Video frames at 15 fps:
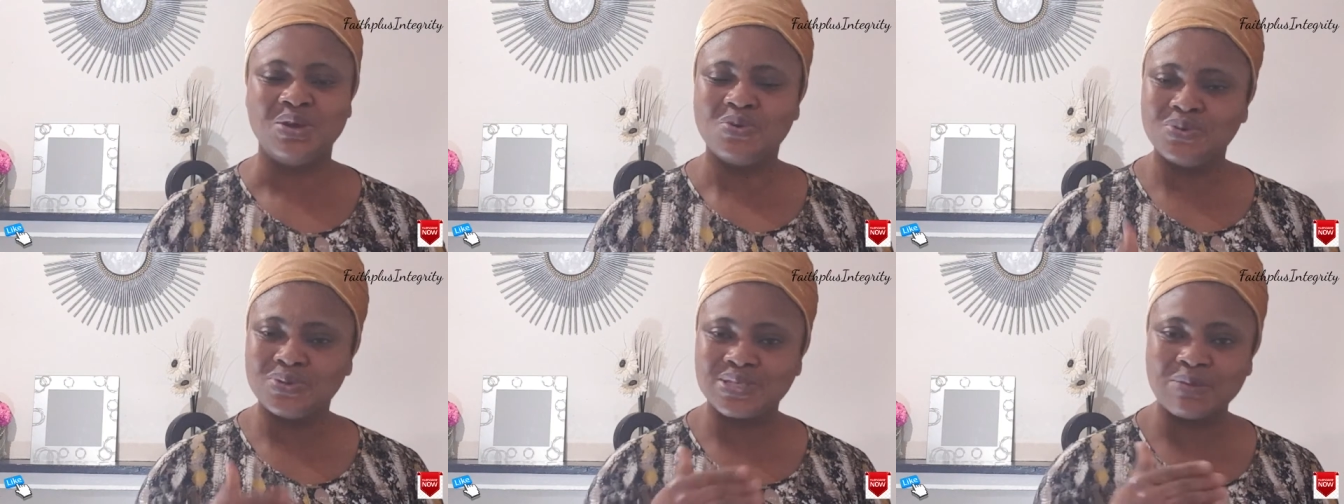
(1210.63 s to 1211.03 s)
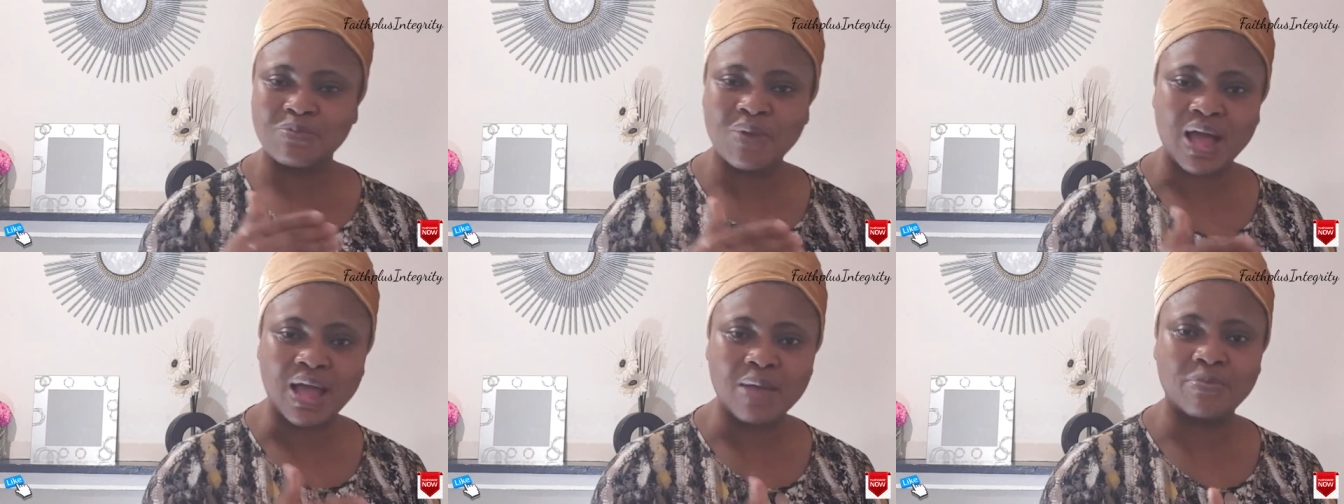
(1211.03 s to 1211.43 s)
We'll see
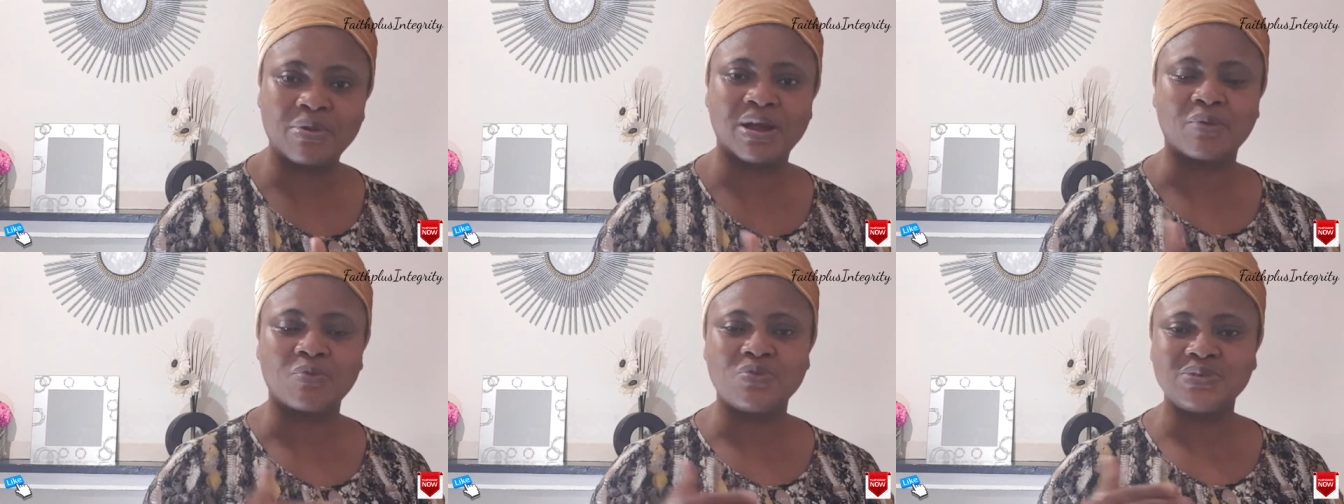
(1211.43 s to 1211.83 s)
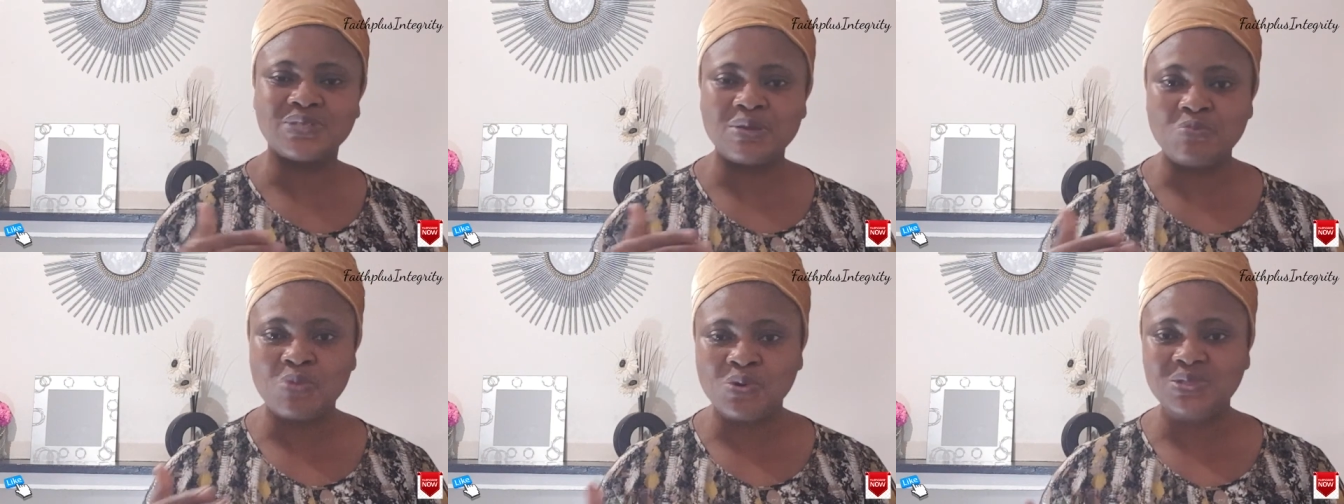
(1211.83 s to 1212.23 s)
Abraham, we'll
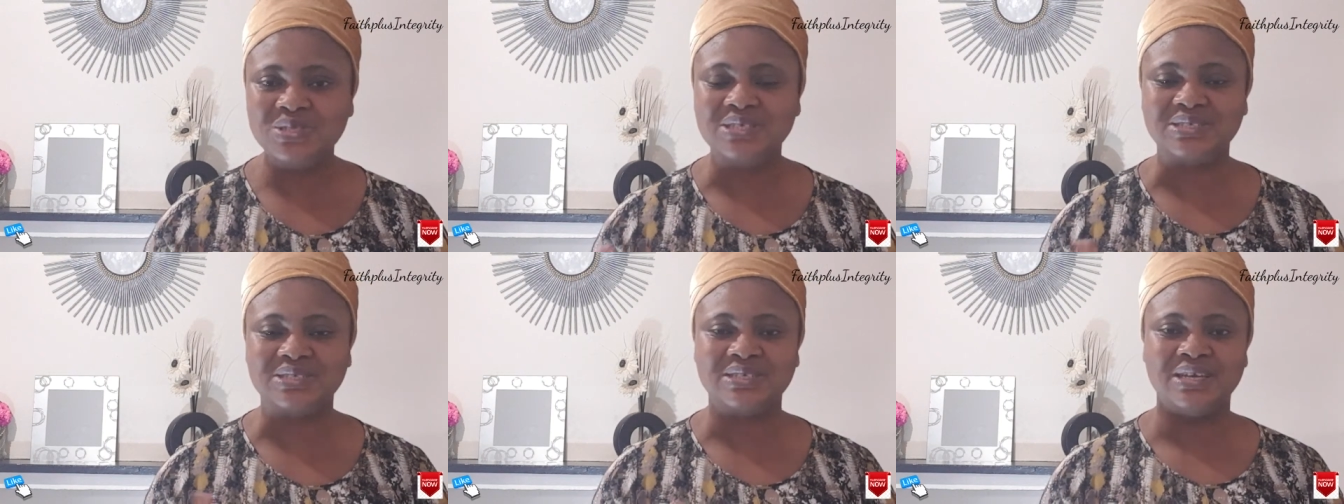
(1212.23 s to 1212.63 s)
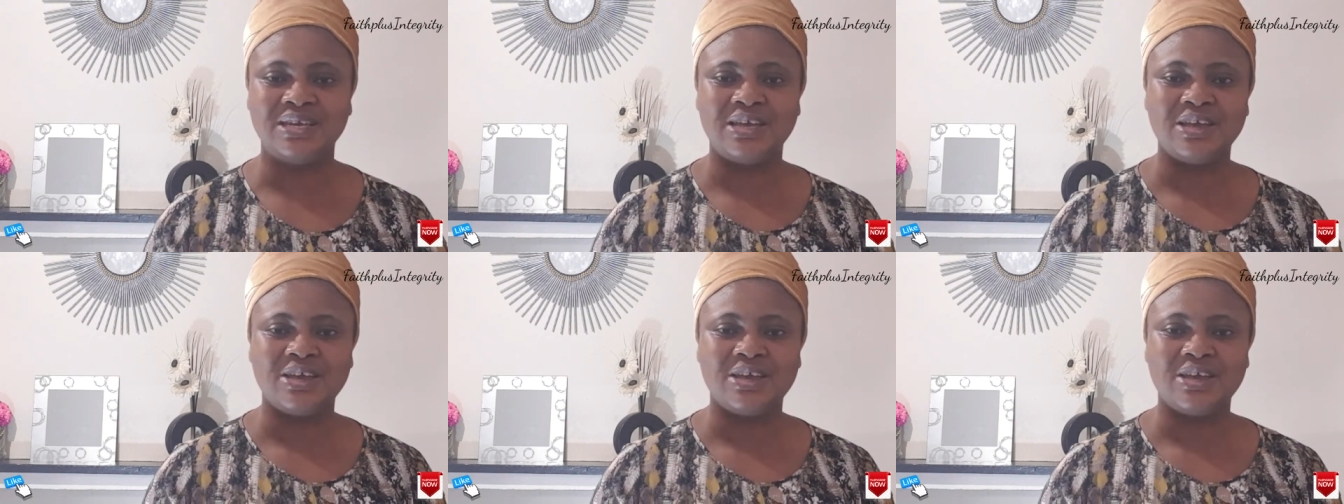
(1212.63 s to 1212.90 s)
see Moses,